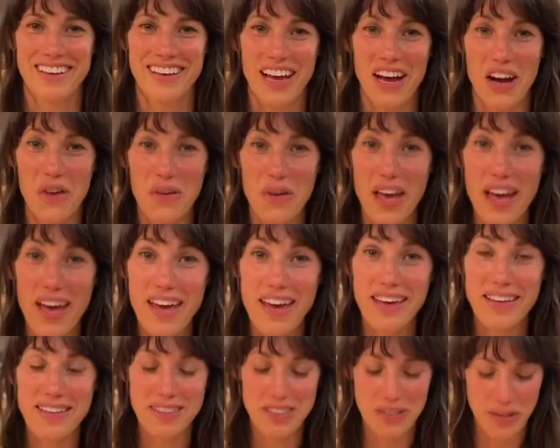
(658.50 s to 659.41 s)

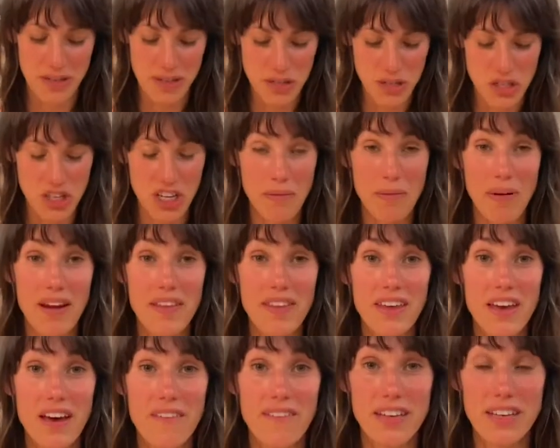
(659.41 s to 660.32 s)
Okay, so I just took them out of the
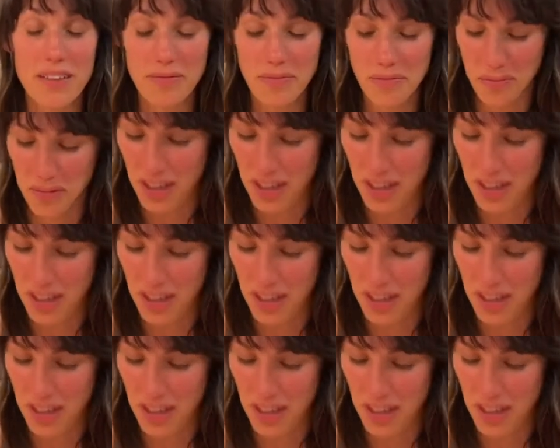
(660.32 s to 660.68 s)
oven,